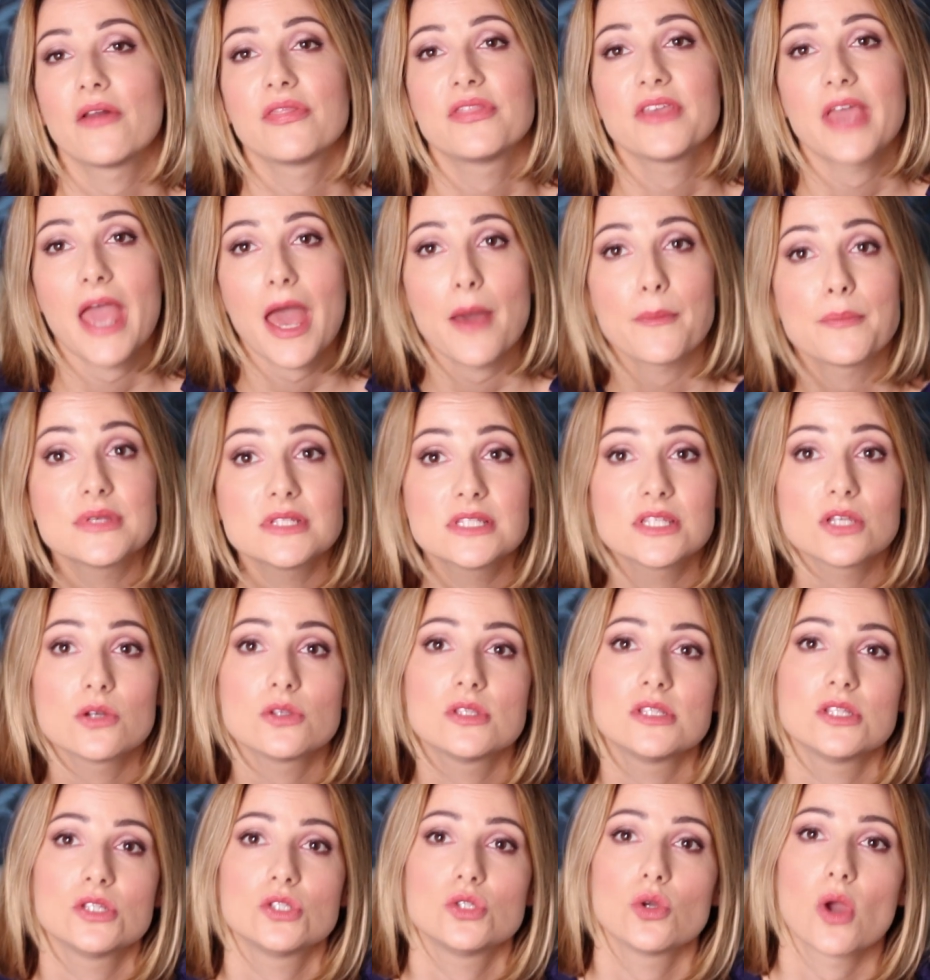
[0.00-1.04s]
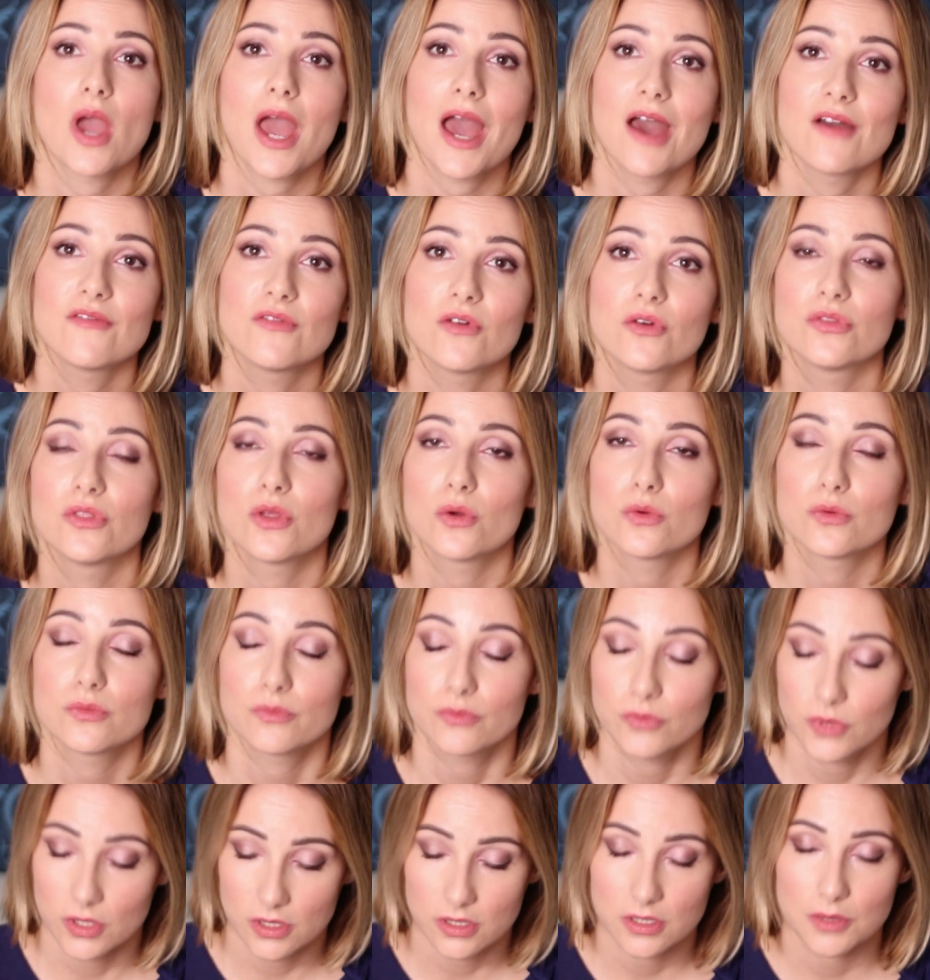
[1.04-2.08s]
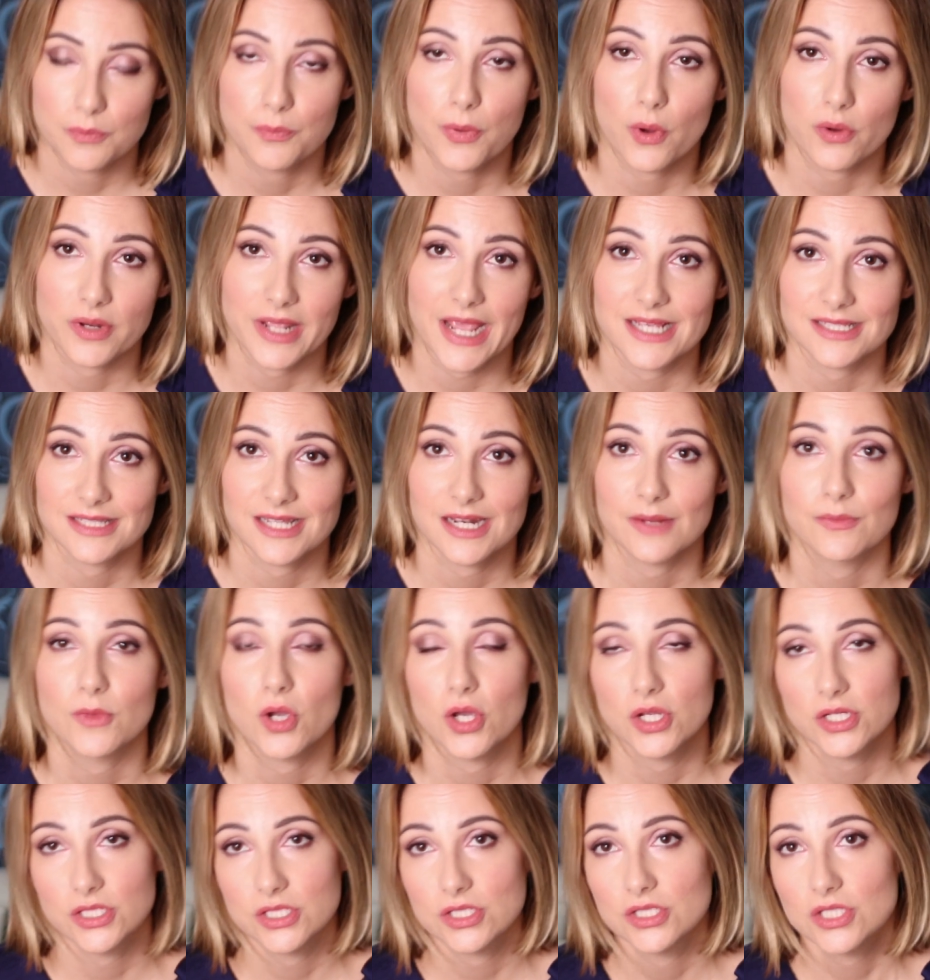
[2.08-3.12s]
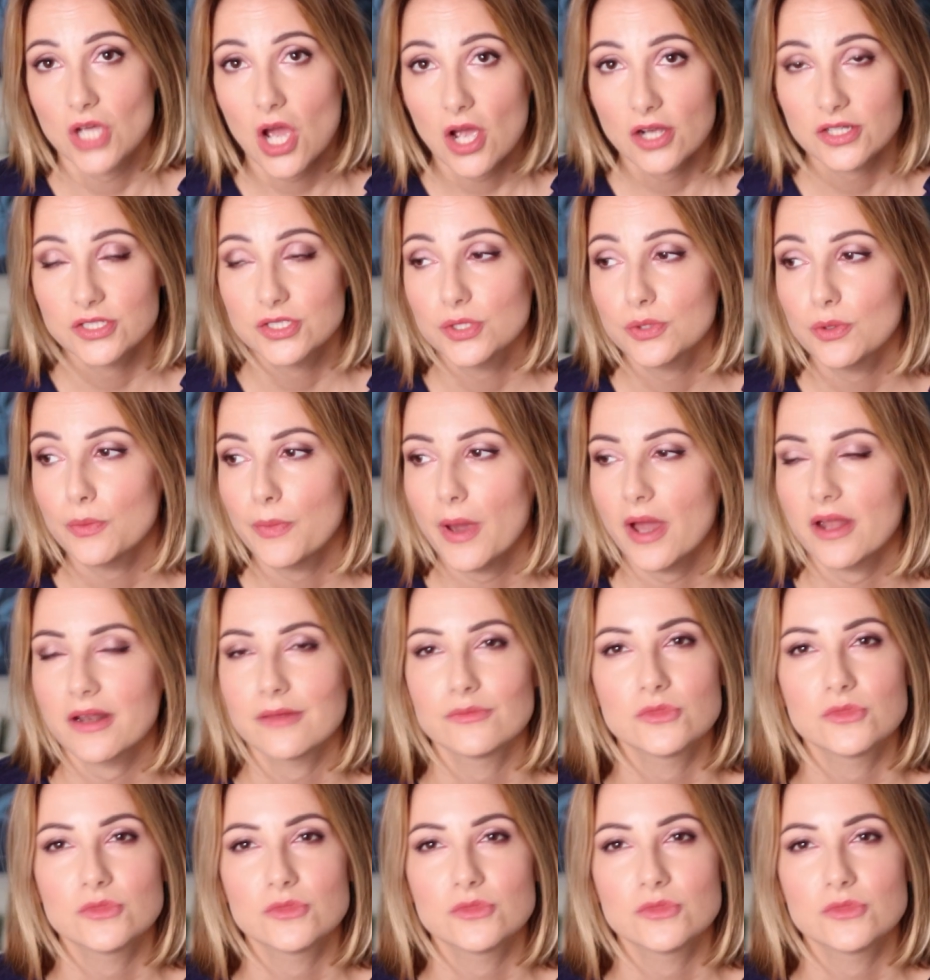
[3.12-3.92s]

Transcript: the episodes that you have on the podcast that I'm going to talk to you about.